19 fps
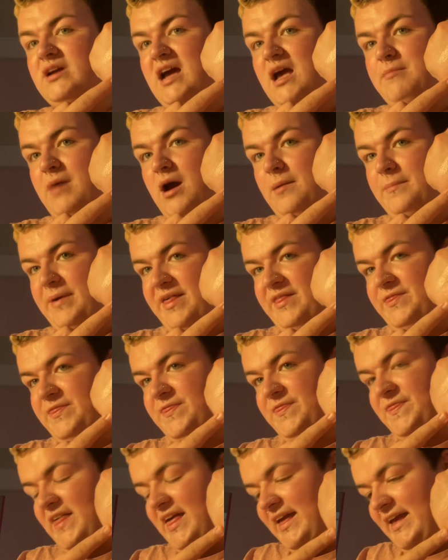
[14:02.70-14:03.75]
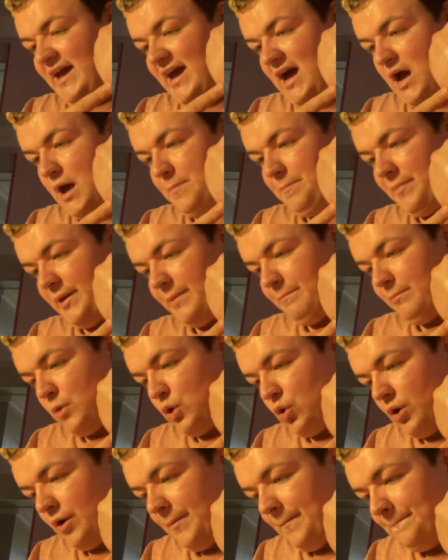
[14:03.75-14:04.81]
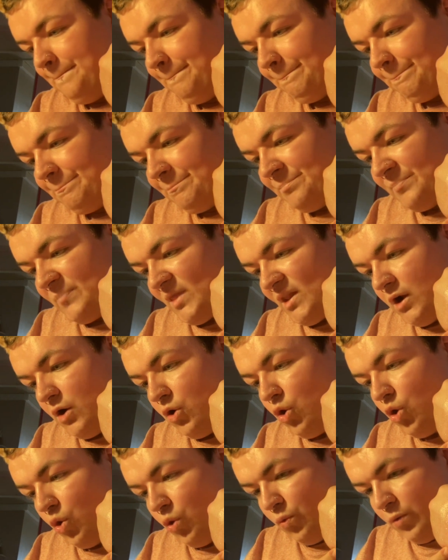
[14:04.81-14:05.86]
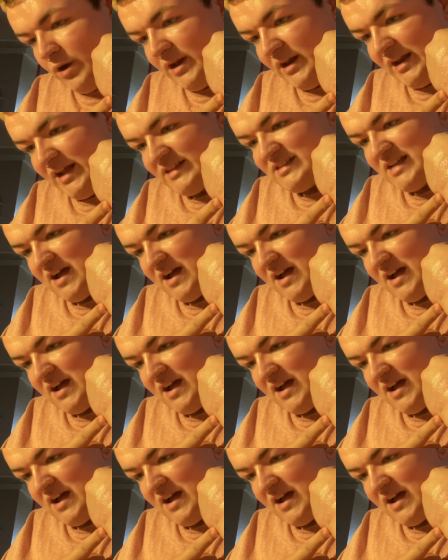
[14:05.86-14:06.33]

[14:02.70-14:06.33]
came out a bit thicker, a bit more, oh, let's